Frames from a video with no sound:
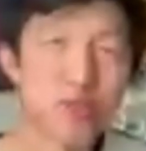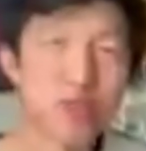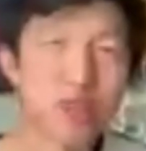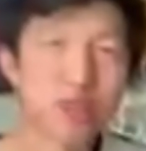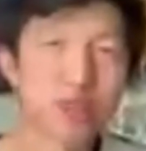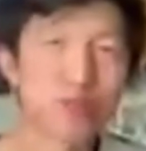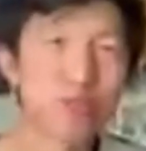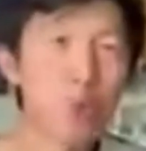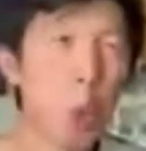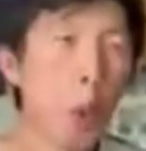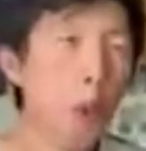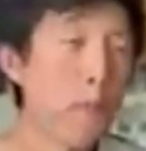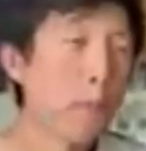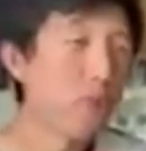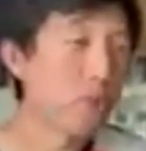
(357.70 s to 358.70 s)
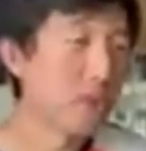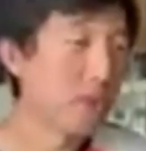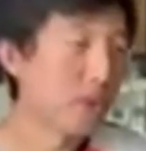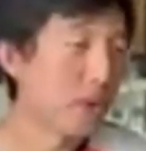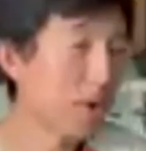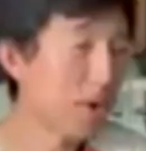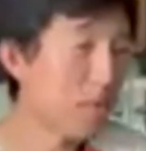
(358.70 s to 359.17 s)
because, you
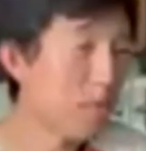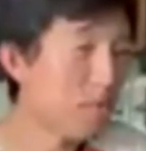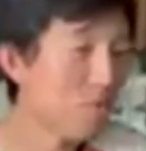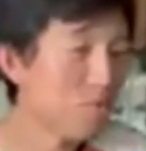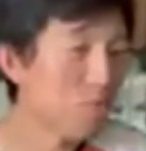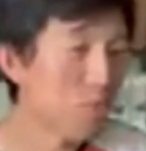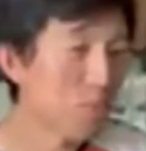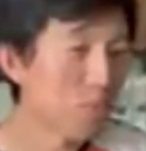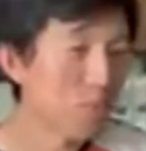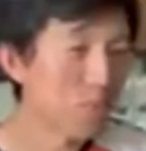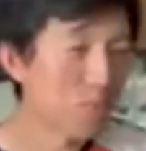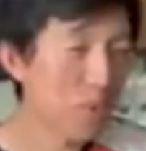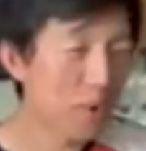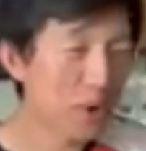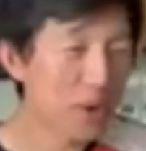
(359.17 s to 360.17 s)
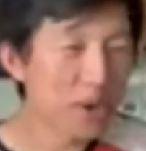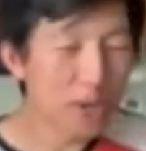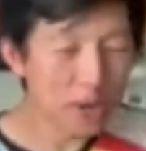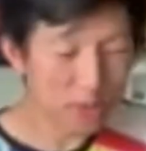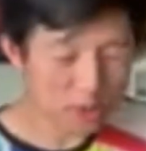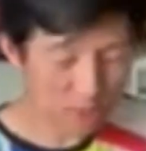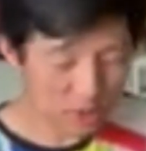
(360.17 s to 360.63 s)
know, it
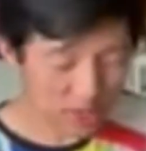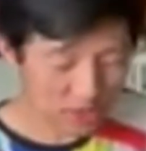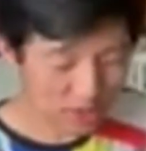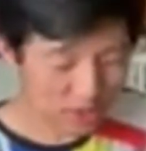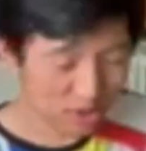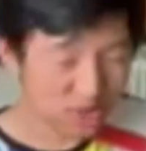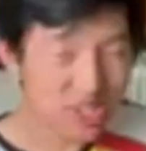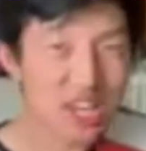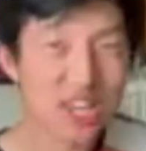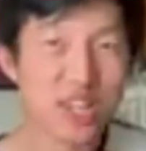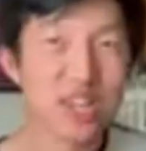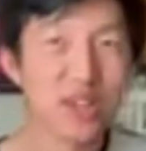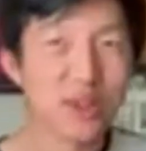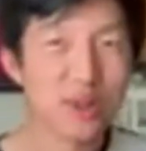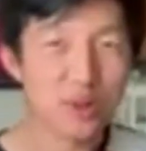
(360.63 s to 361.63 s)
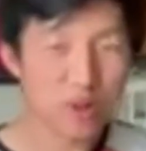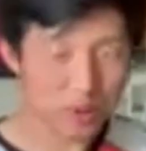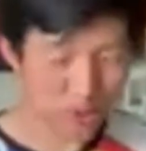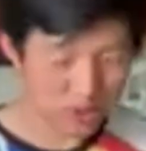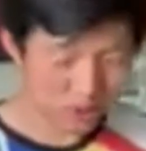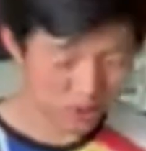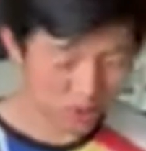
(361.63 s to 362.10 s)
helps make it a little tangier, which
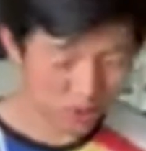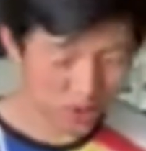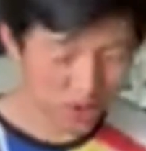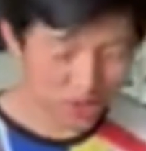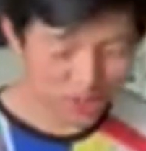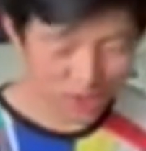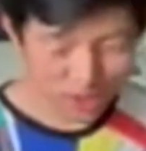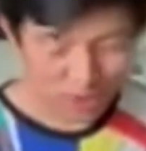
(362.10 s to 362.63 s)
you want.